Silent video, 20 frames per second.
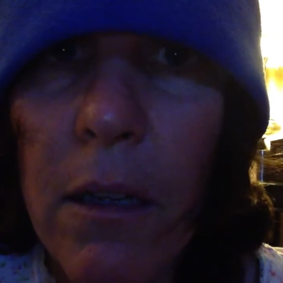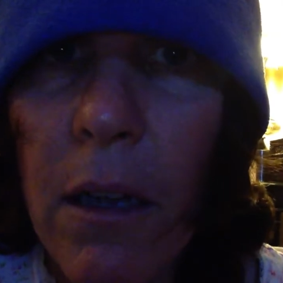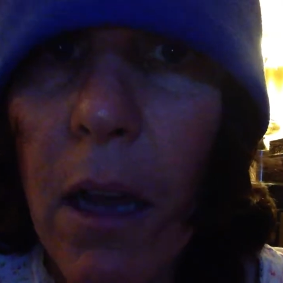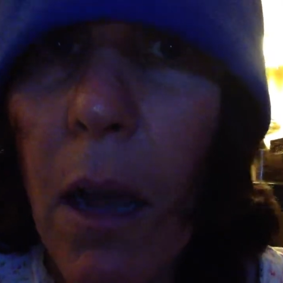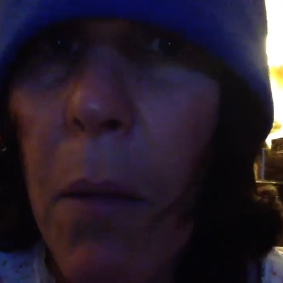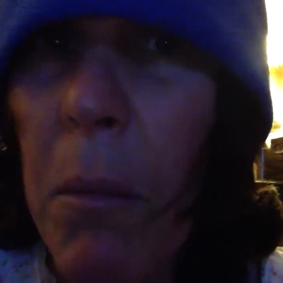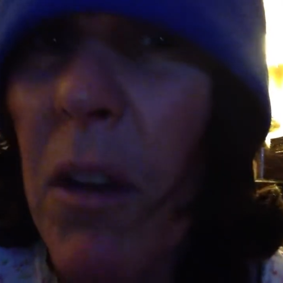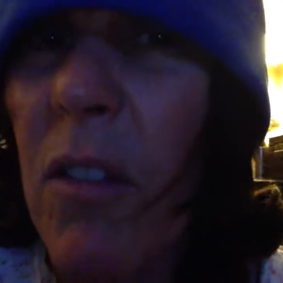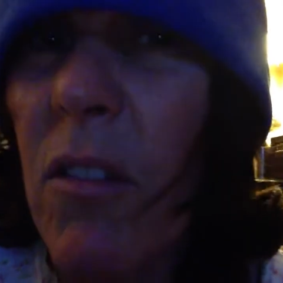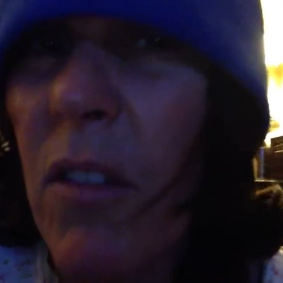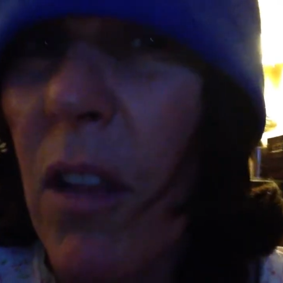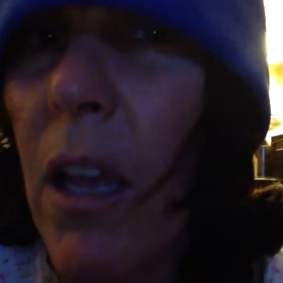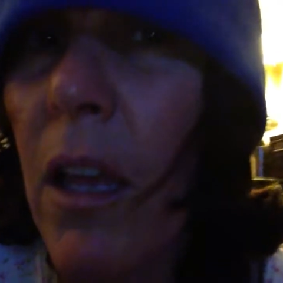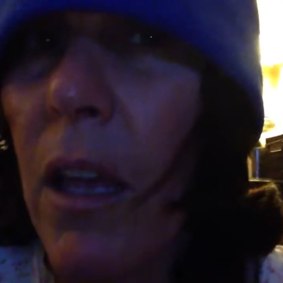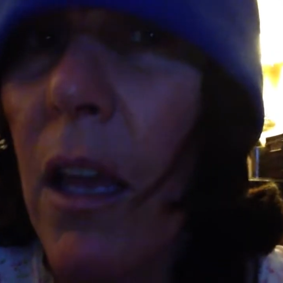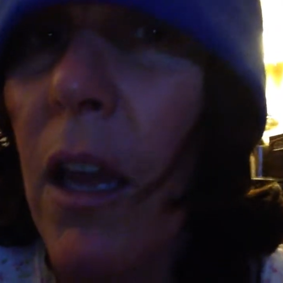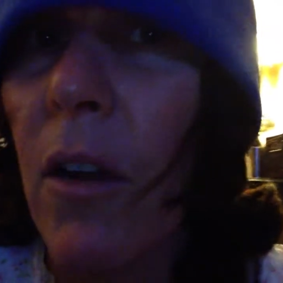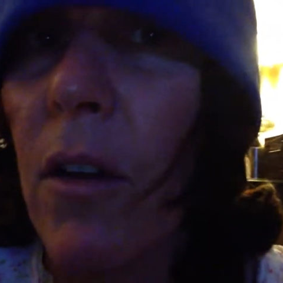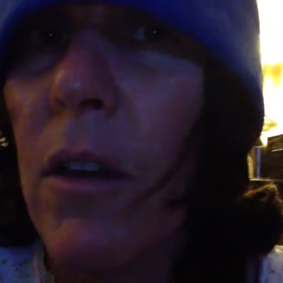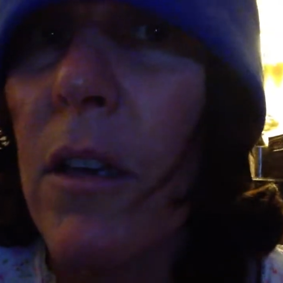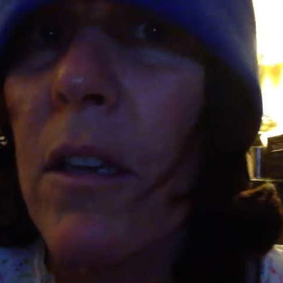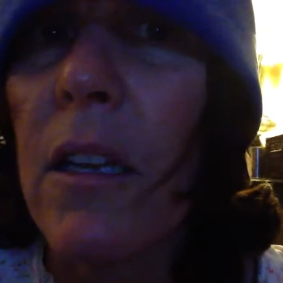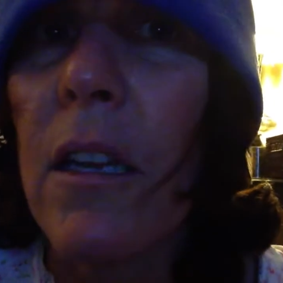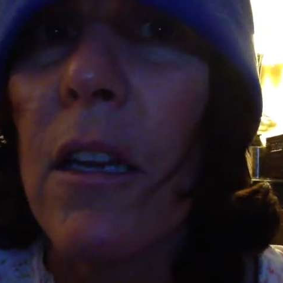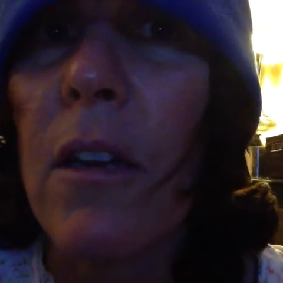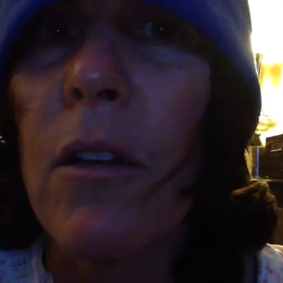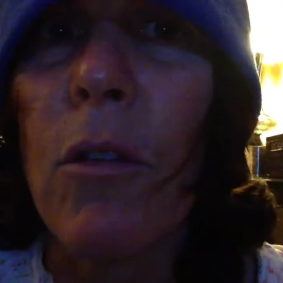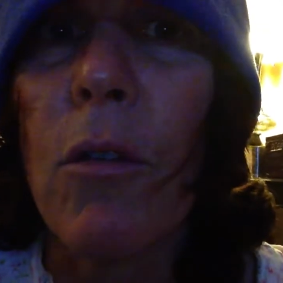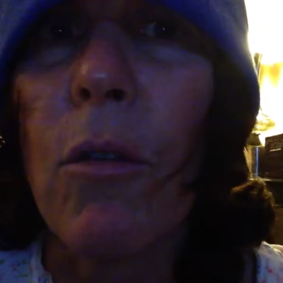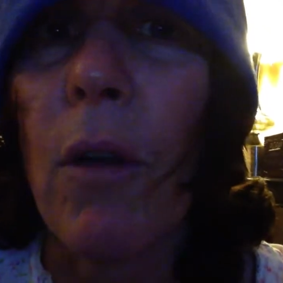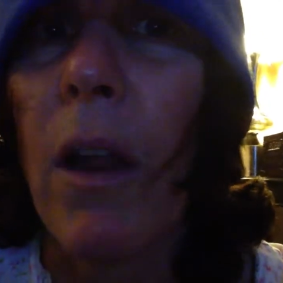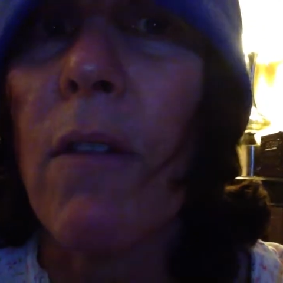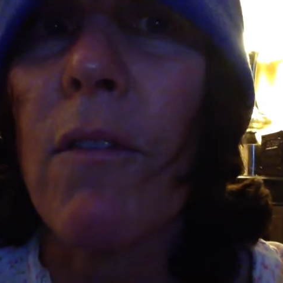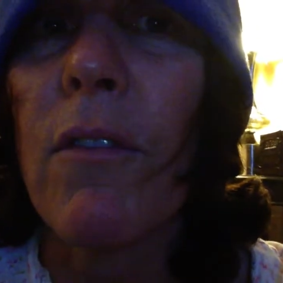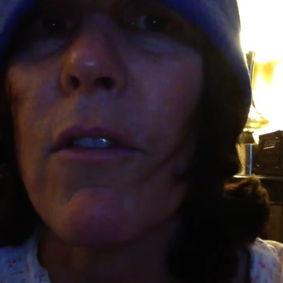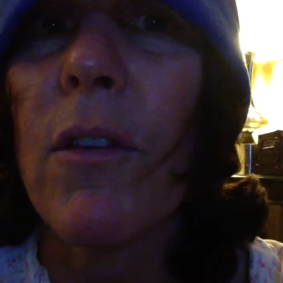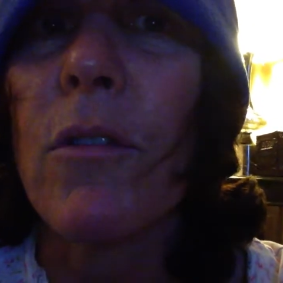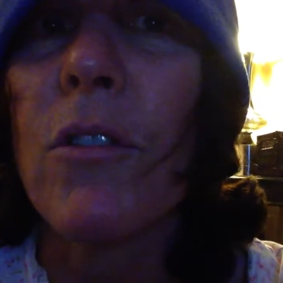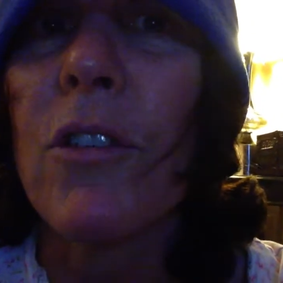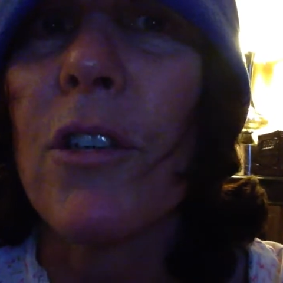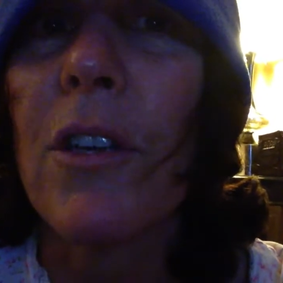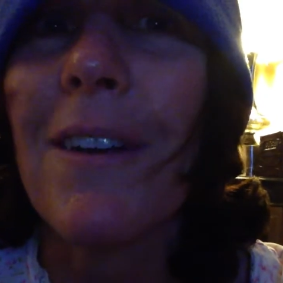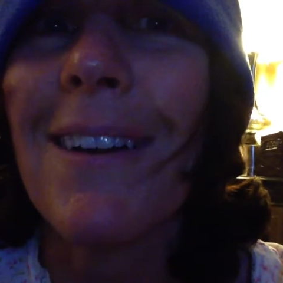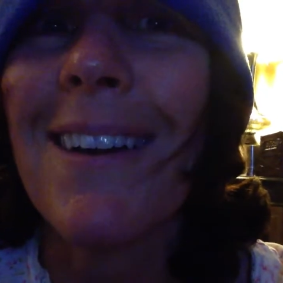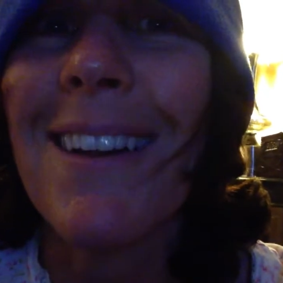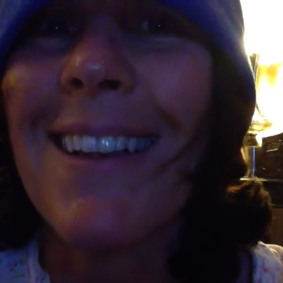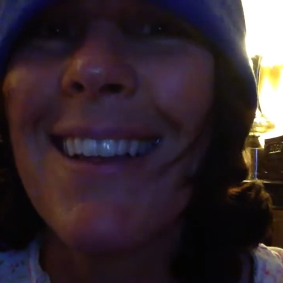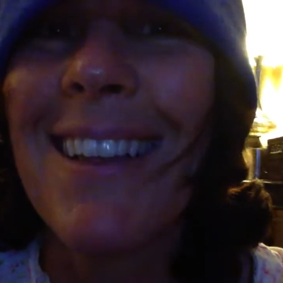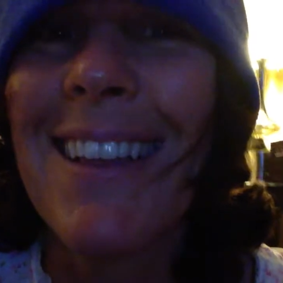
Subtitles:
I'm going to say guaranteed great future.